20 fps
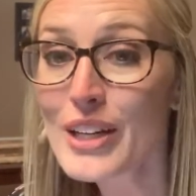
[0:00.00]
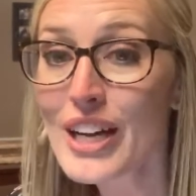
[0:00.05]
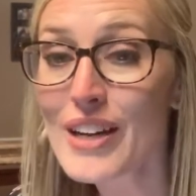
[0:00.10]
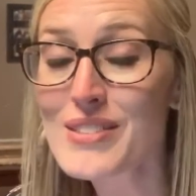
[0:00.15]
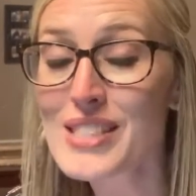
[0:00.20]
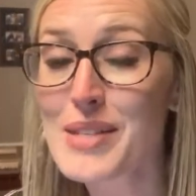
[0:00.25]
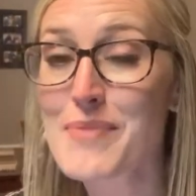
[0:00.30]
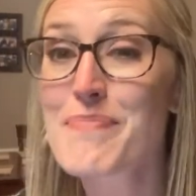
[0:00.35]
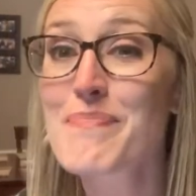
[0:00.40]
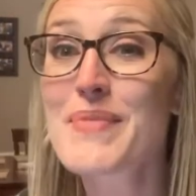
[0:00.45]
I
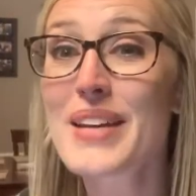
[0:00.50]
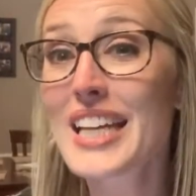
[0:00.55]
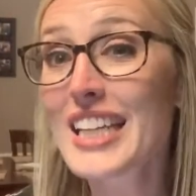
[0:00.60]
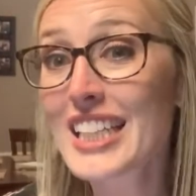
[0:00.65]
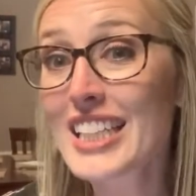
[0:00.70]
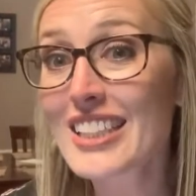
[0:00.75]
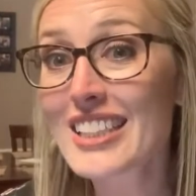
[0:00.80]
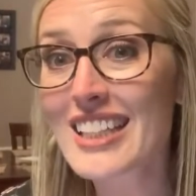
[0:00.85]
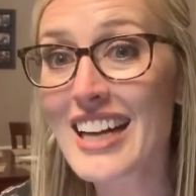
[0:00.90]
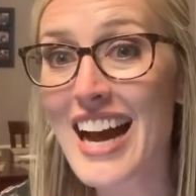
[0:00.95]
was a
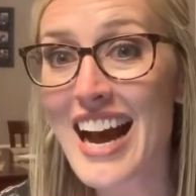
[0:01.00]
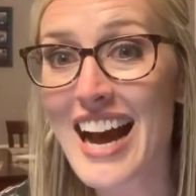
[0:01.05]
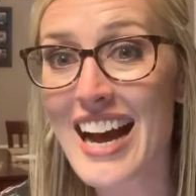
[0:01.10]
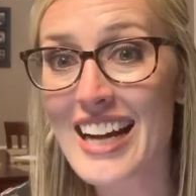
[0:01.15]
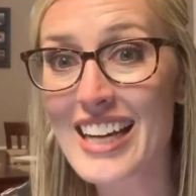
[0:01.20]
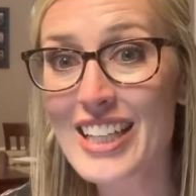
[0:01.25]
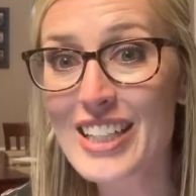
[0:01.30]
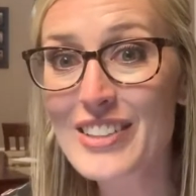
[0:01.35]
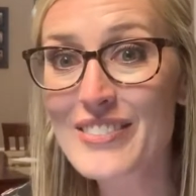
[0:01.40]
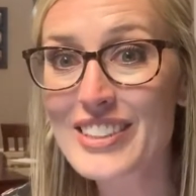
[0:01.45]
mid-year
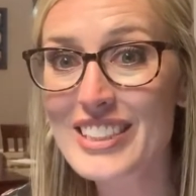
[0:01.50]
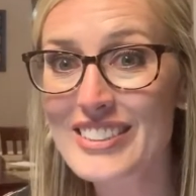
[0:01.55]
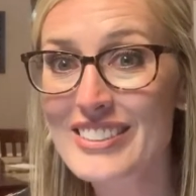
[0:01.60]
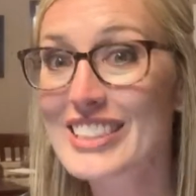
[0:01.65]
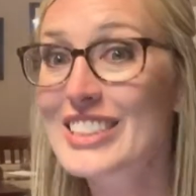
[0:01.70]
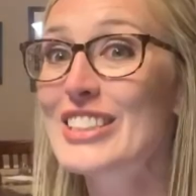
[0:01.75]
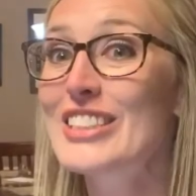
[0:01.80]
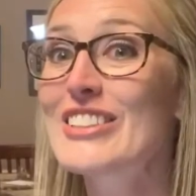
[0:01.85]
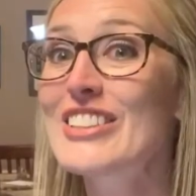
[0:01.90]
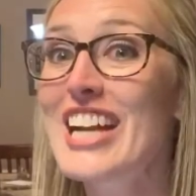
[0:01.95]
hire, which was
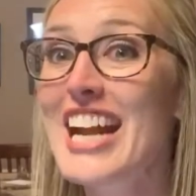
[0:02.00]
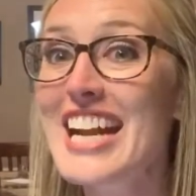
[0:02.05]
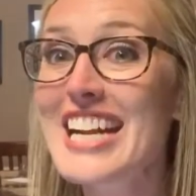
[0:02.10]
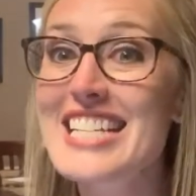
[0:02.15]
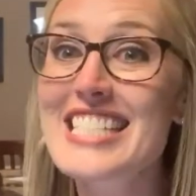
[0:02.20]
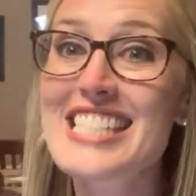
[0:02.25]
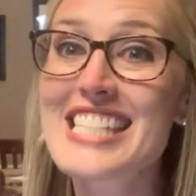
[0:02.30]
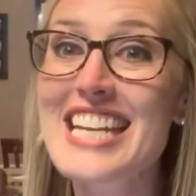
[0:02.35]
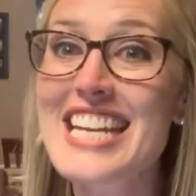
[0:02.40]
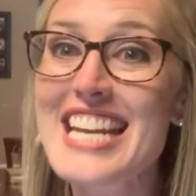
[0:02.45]

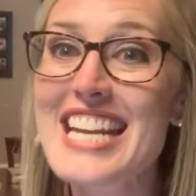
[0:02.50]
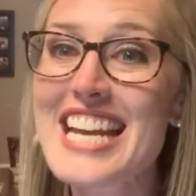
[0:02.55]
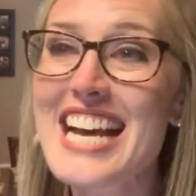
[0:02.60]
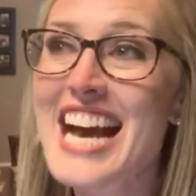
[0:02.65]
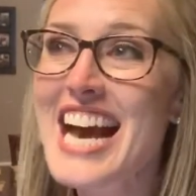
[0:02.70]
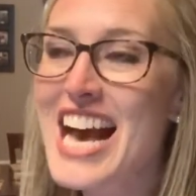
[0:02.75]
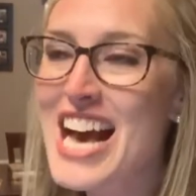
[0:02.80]
crazy,